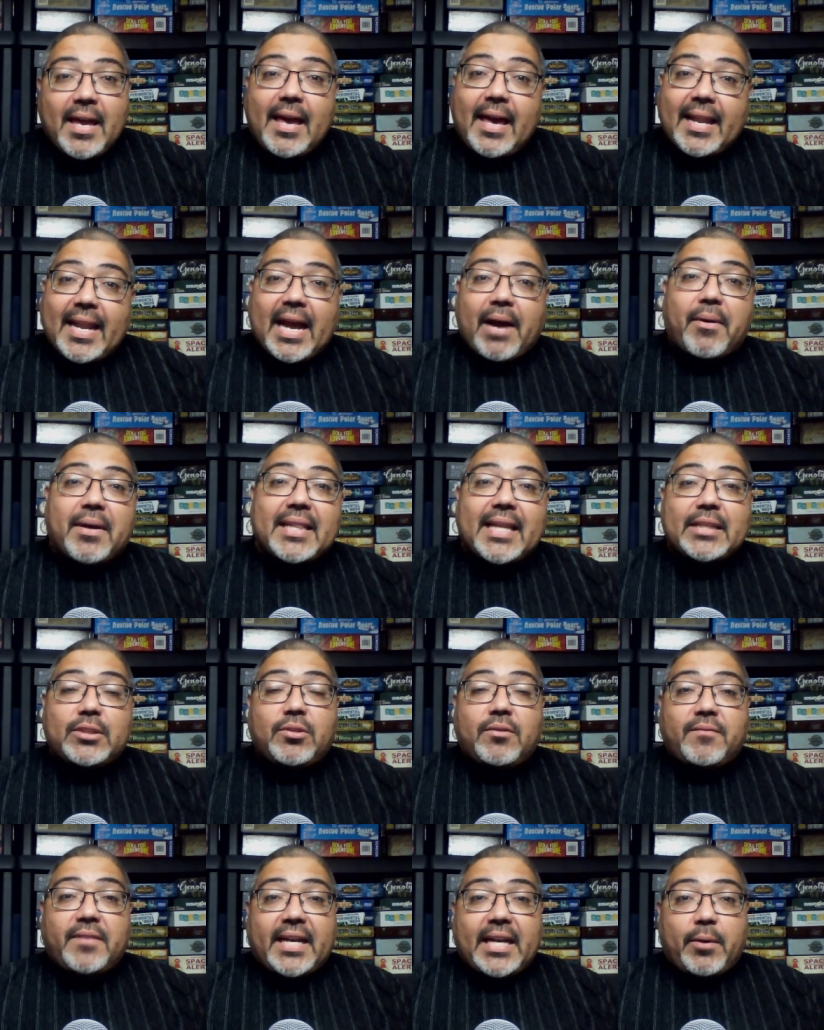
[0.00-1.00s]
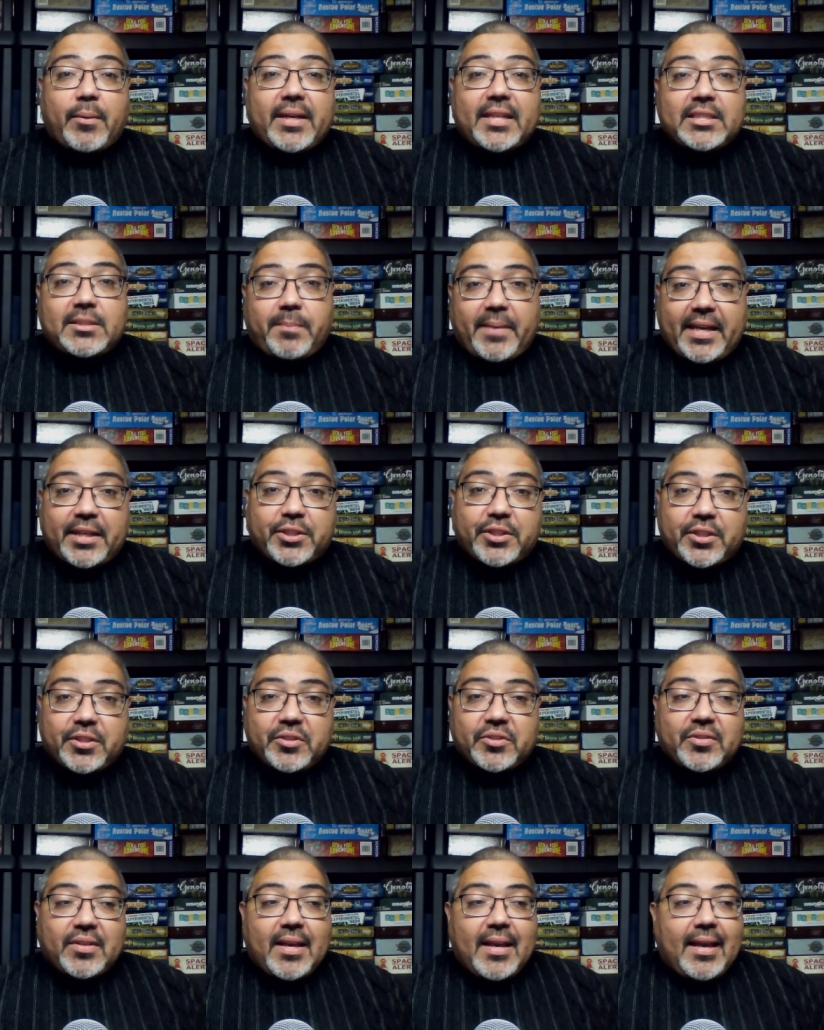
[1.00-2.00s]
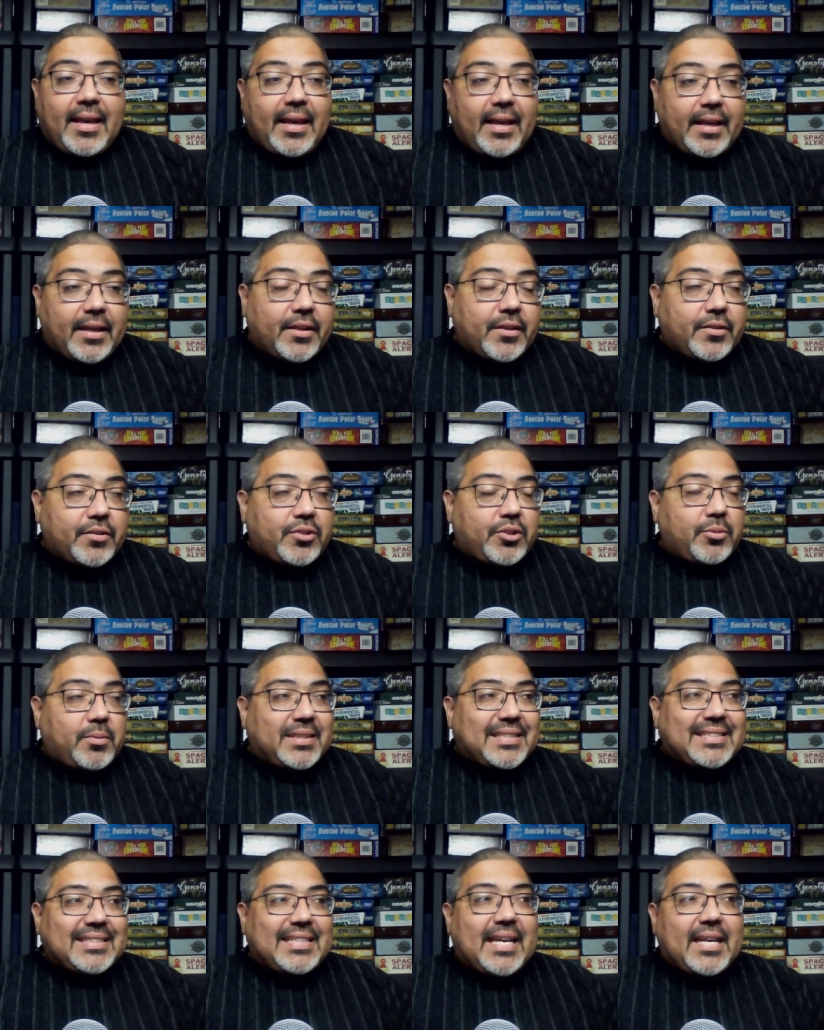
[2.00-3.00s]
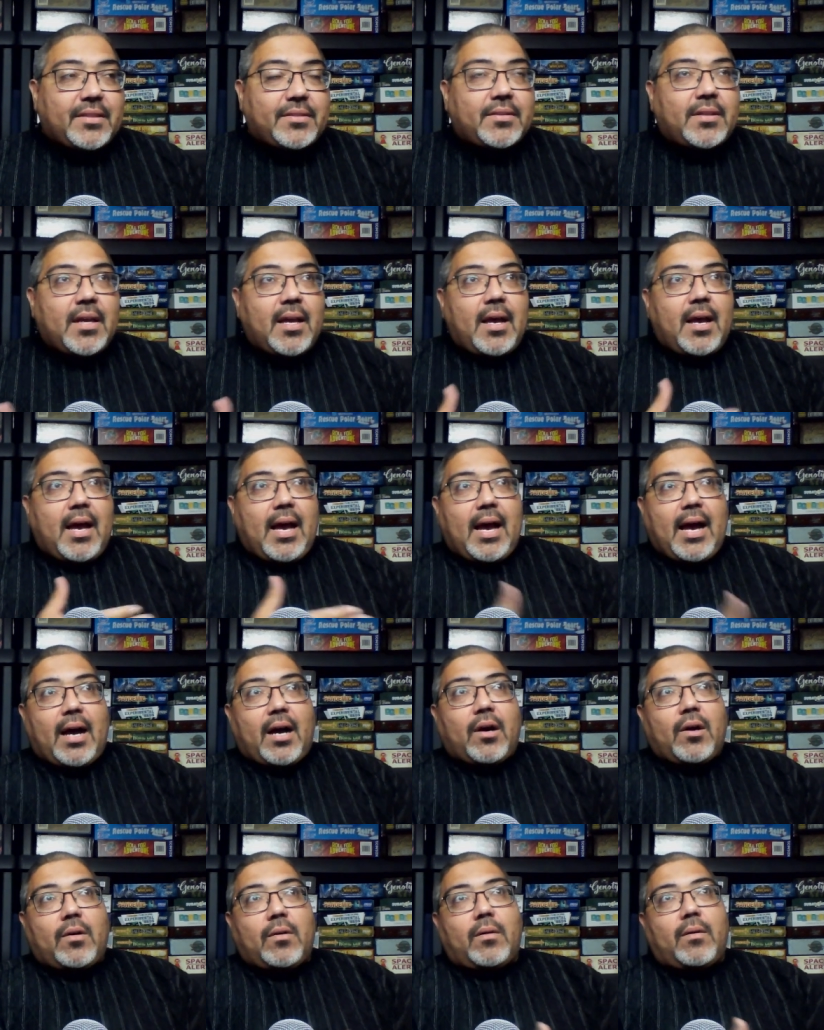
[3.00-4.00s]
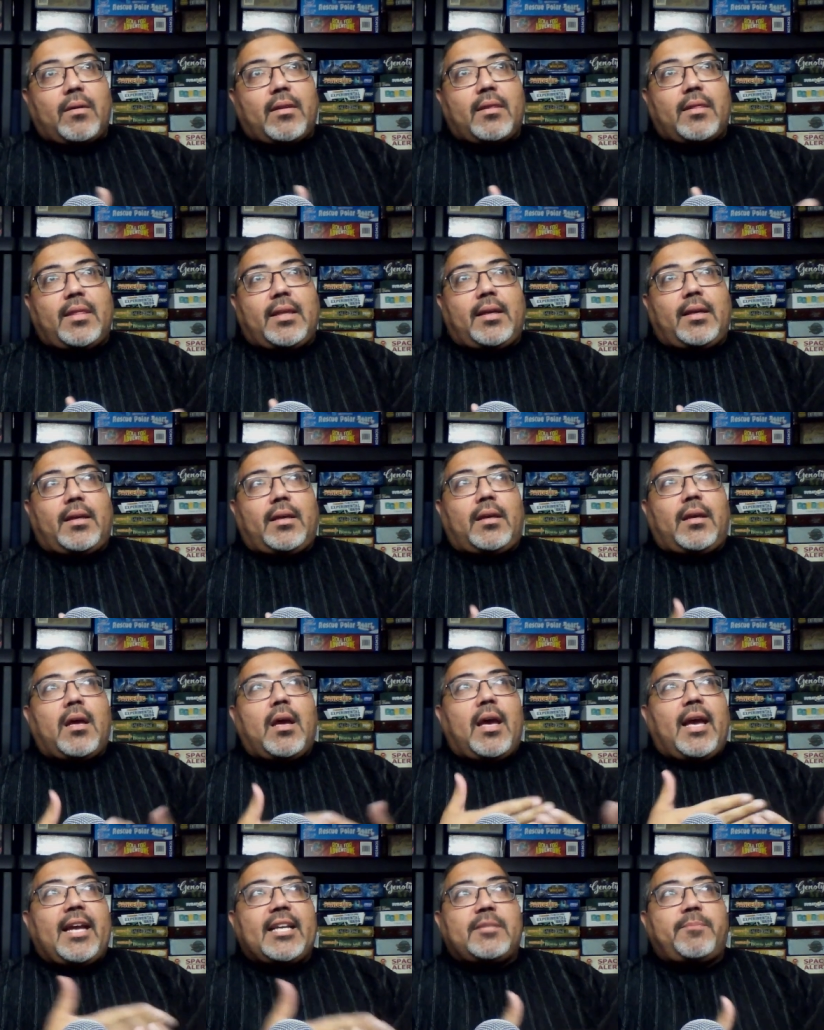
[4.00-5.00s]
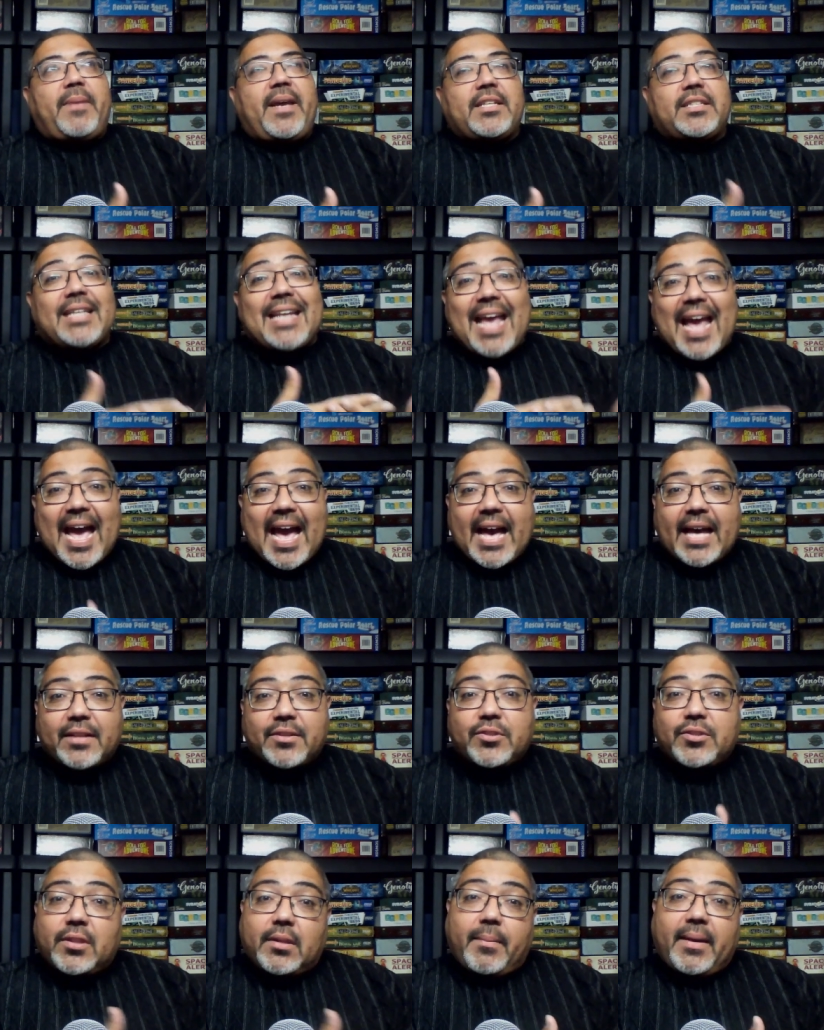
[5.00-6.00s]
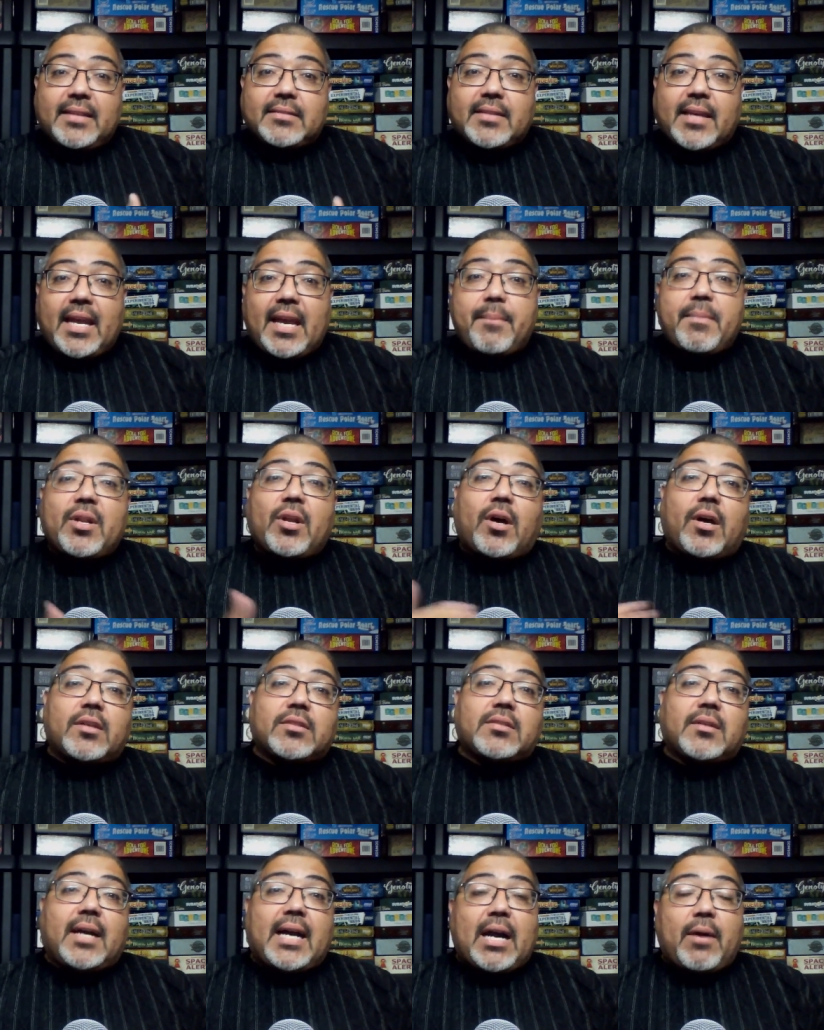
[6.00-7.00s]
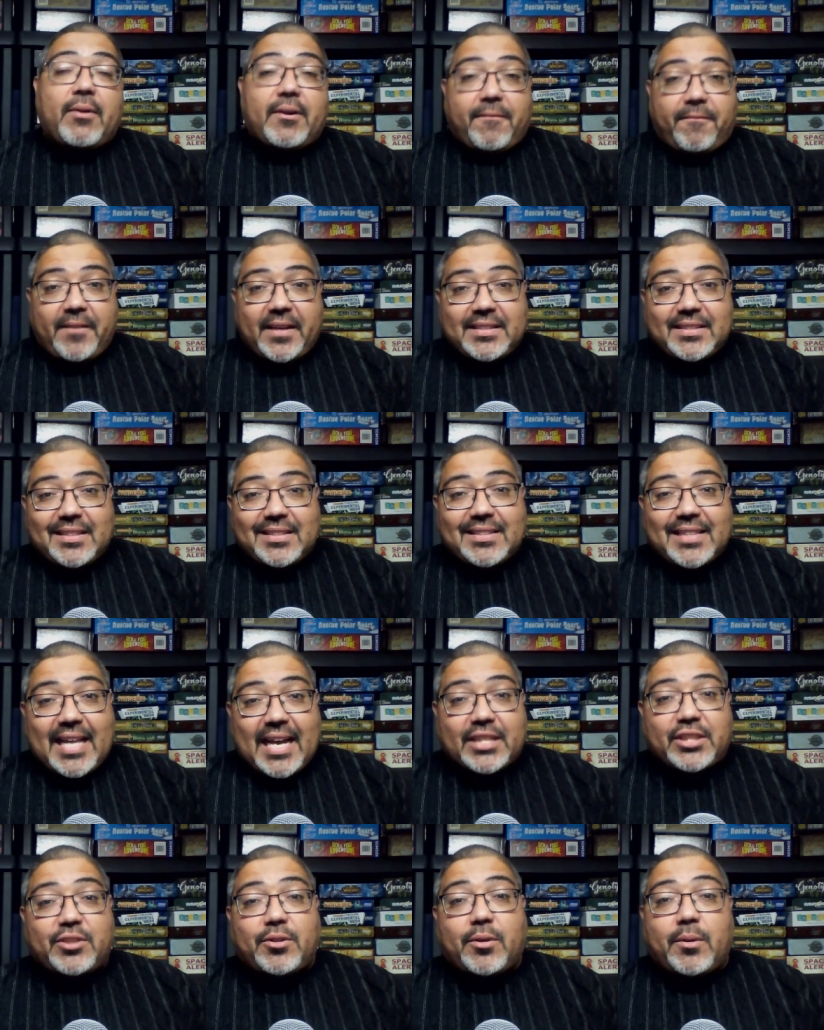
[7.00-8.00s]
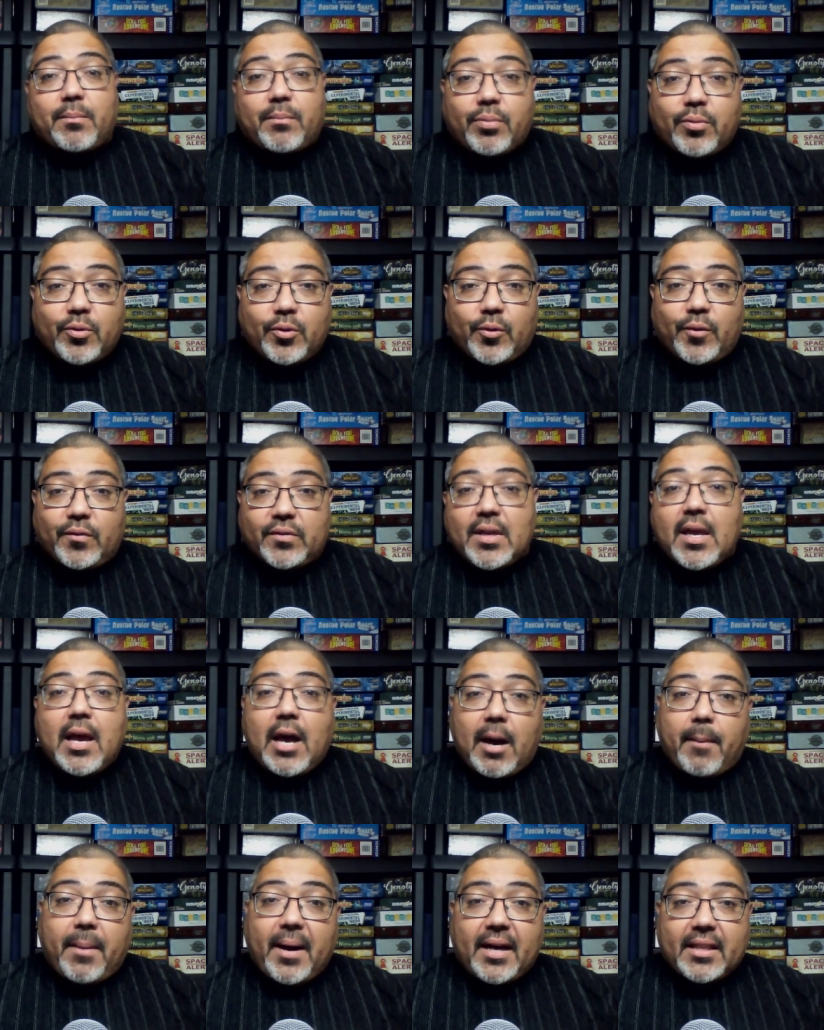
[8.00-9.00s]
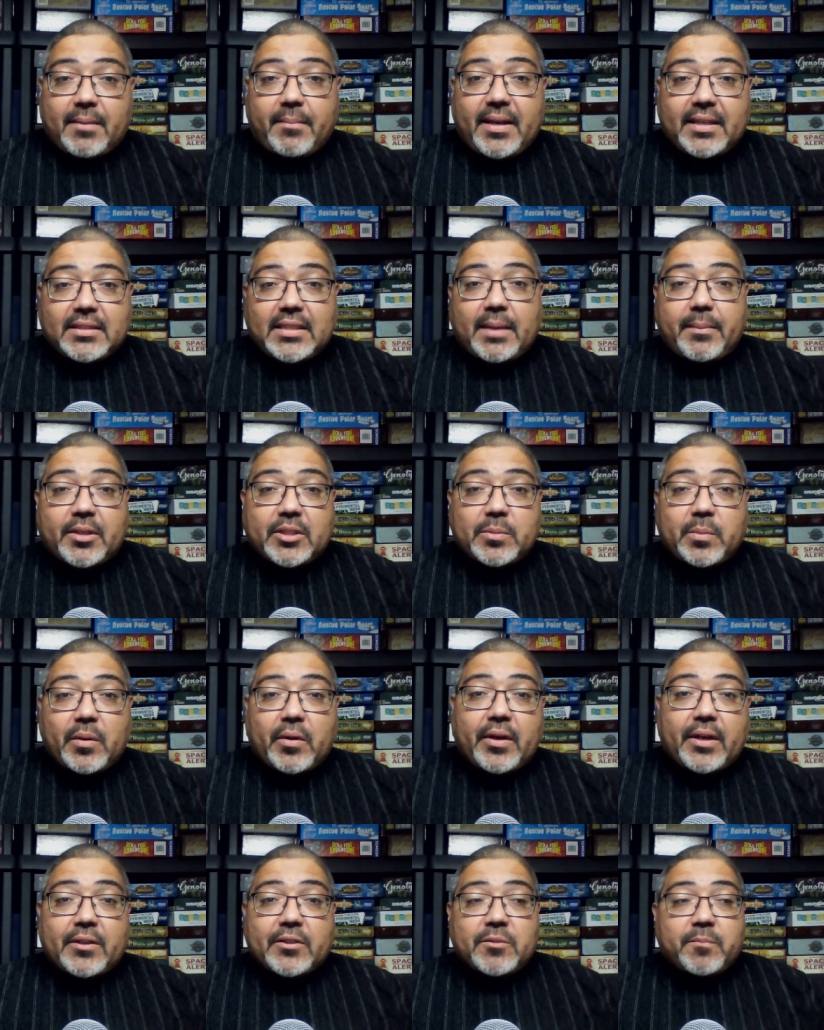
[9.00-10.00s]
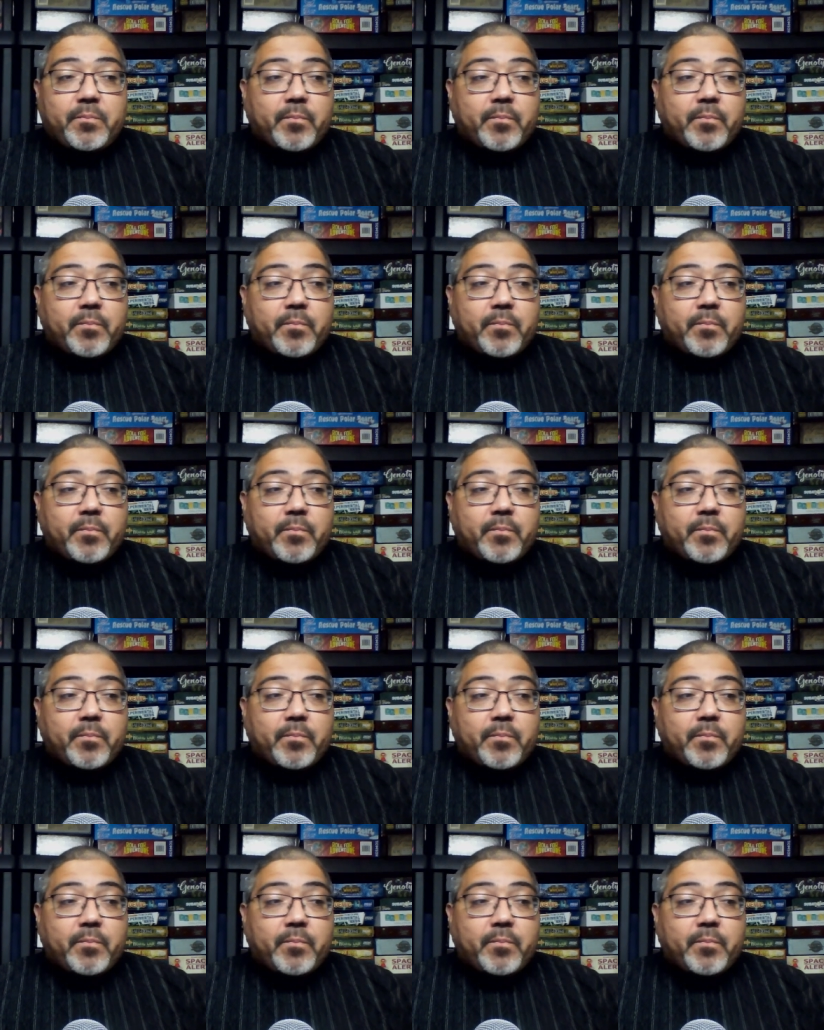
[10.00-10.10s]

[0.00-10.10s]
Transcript: And how I like to evaluate expansions is to assess how the expansion adds to the base game and also how it fixes slash improves upon the base game experience.